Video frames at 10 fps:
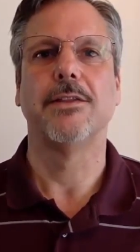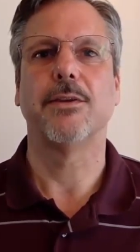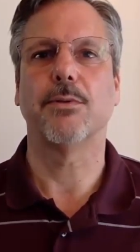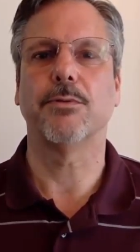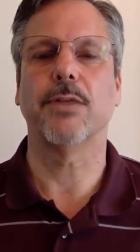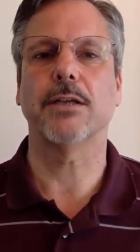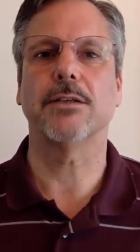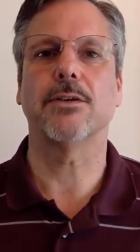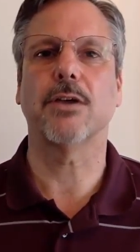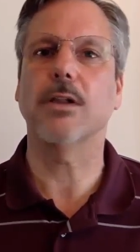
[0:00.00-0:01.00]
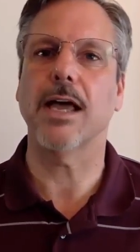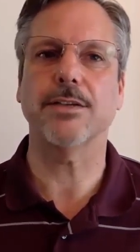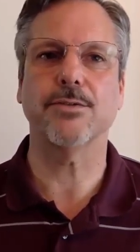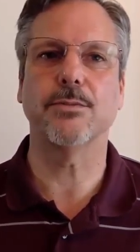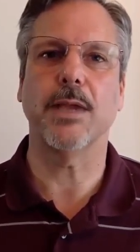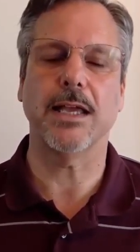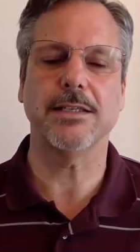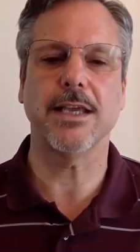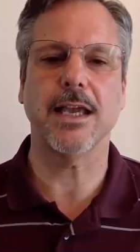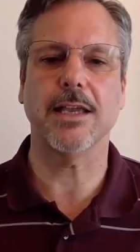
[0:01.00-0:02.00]
that reflected classroom
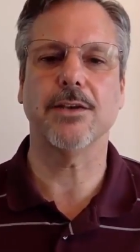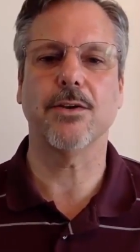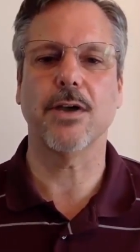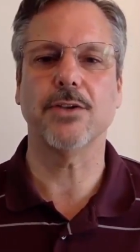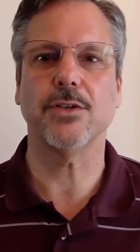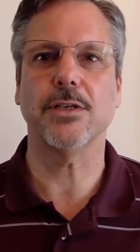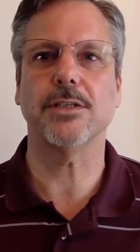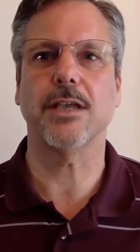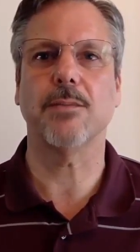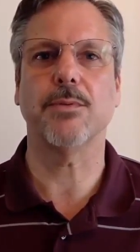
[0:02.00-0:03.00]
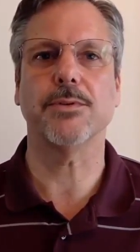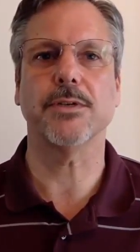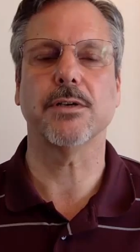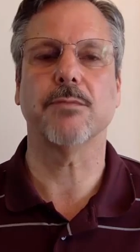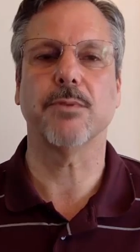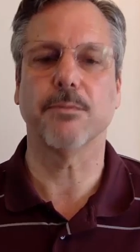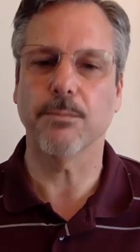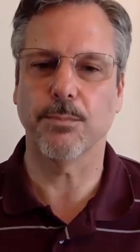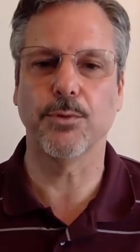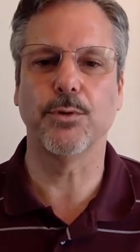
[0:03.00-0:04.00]
EdTech integration examples that have
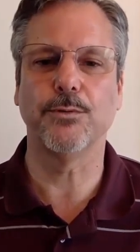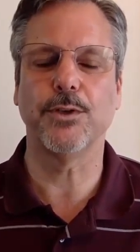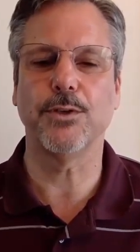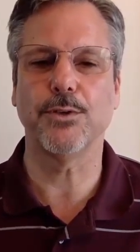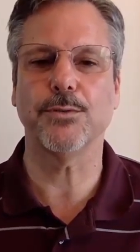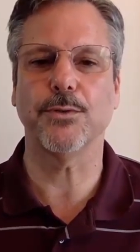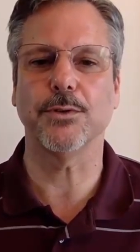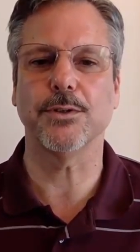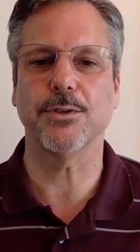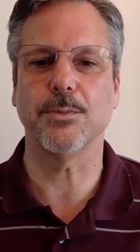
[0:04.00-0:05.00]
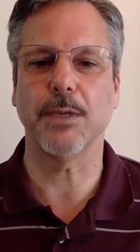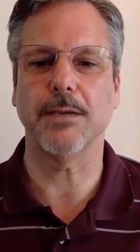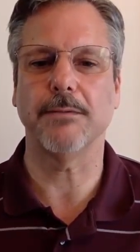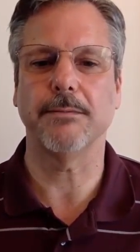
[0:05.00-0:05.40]
proved useful to me.